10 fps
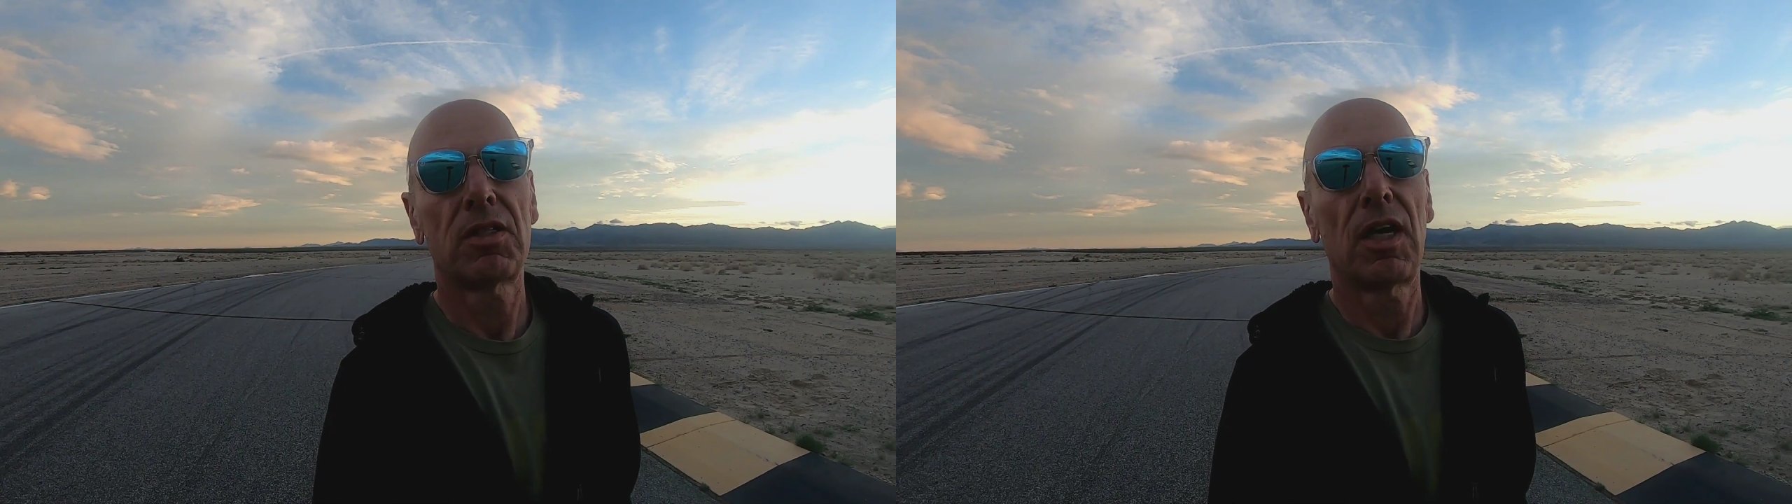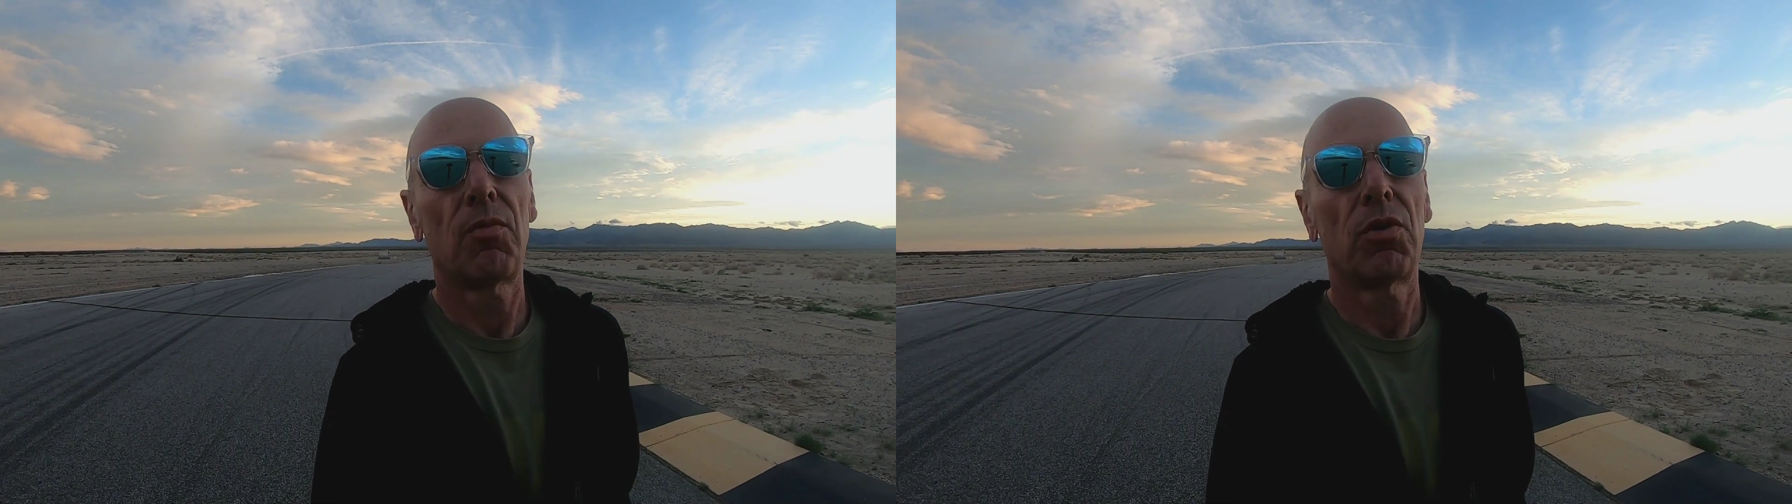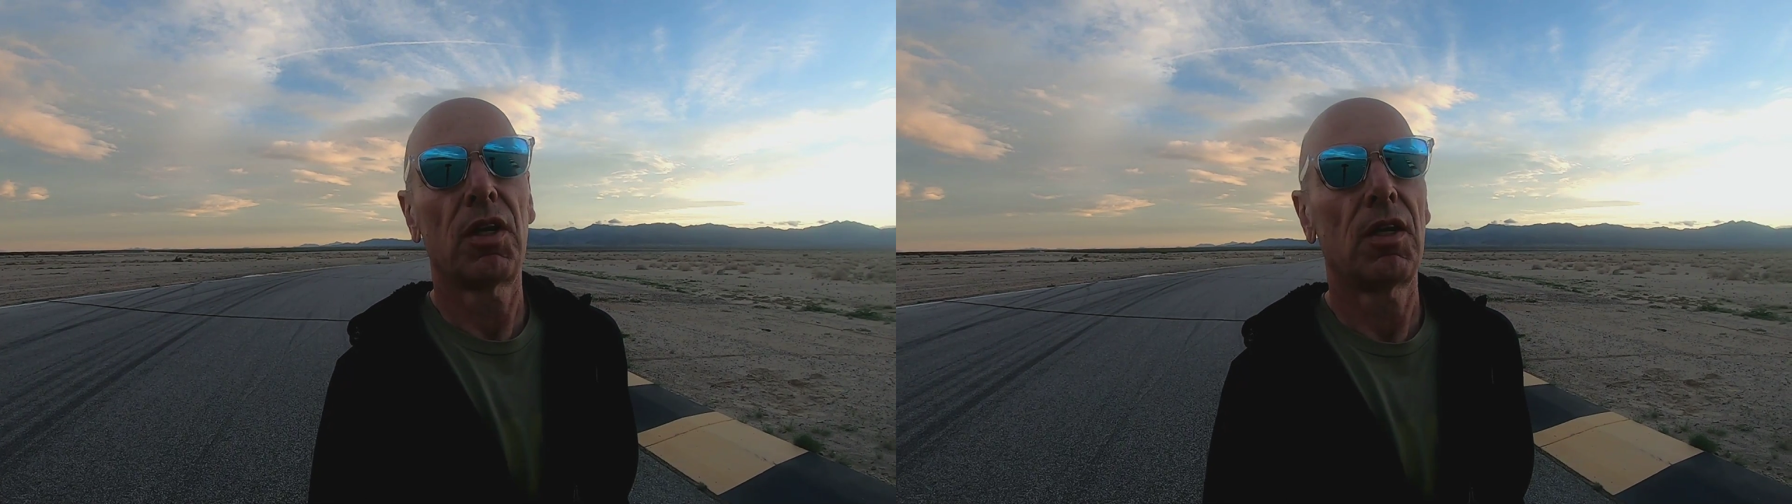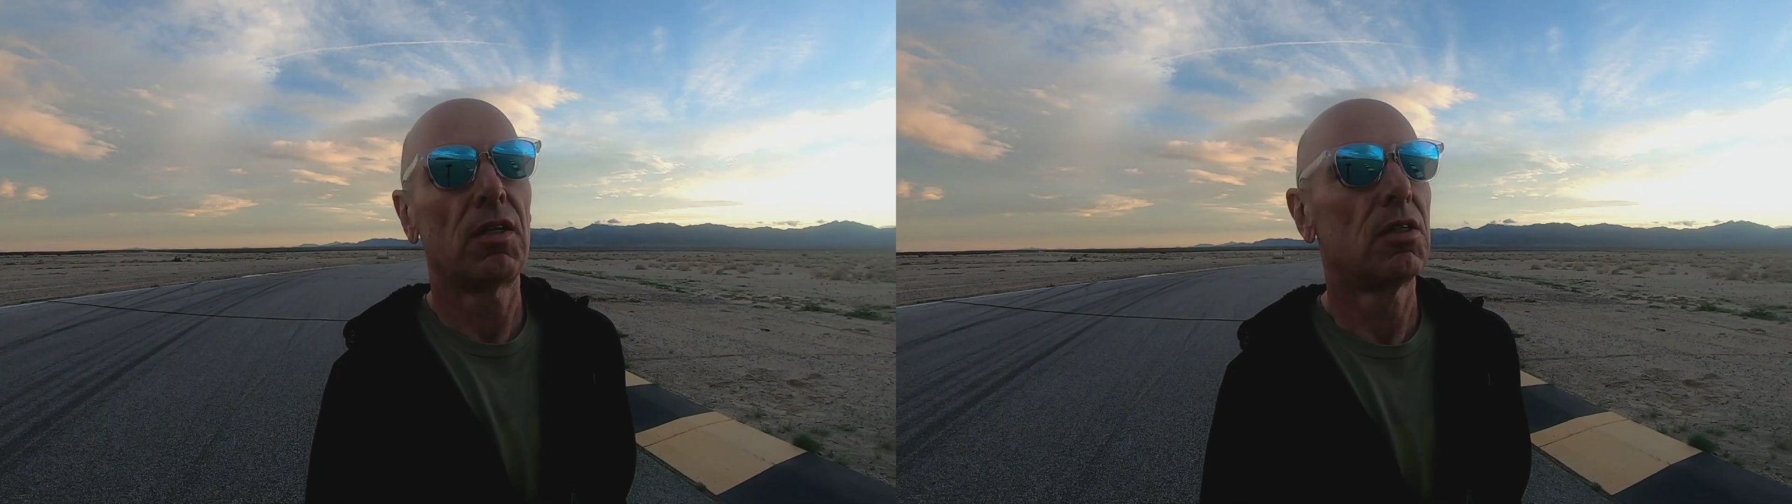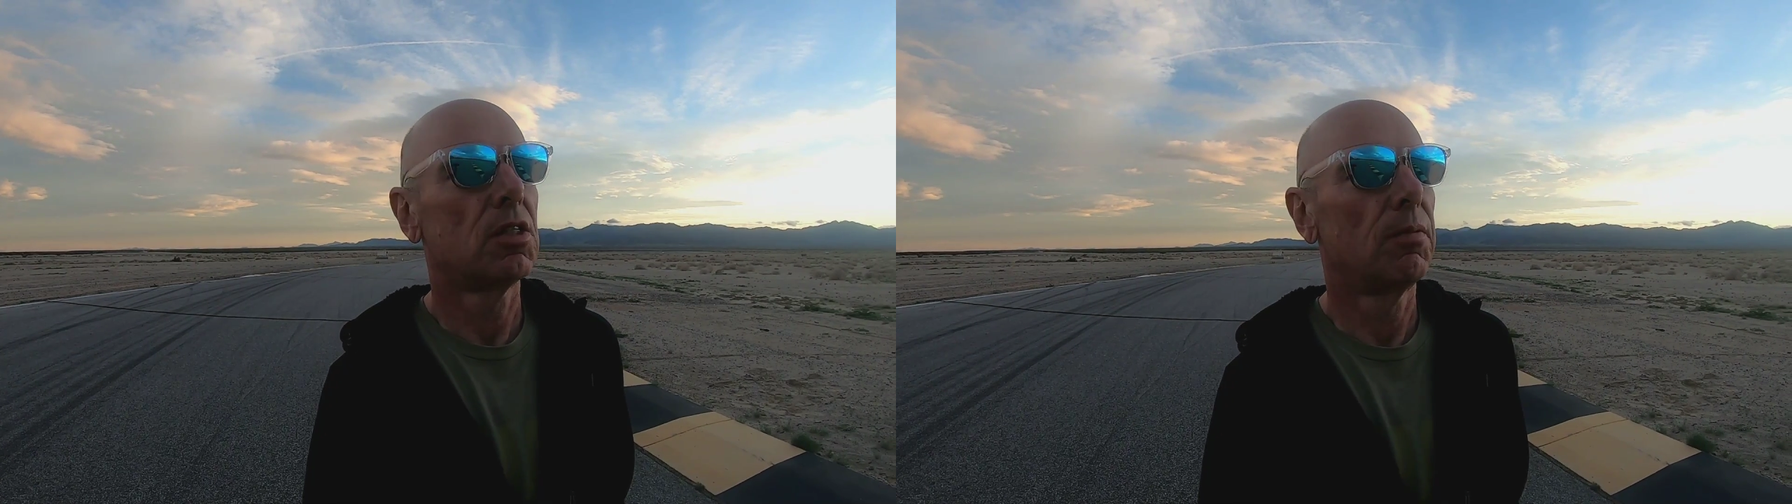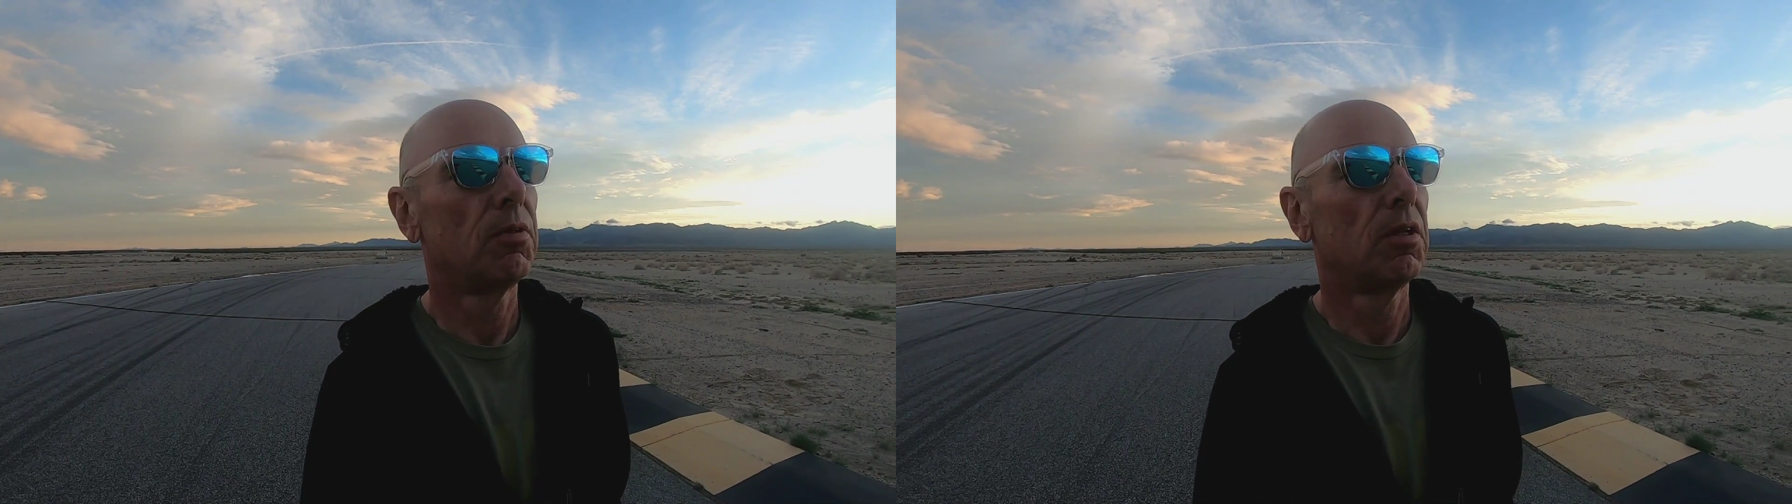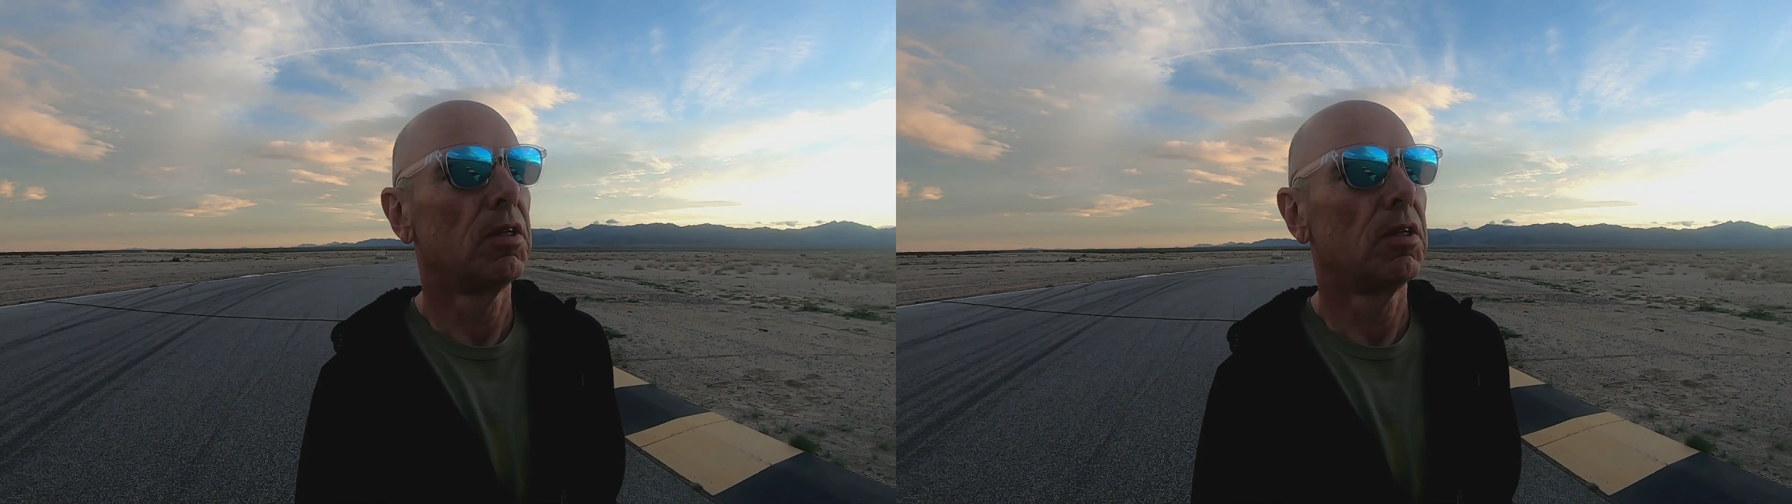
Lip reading: time we'll get into something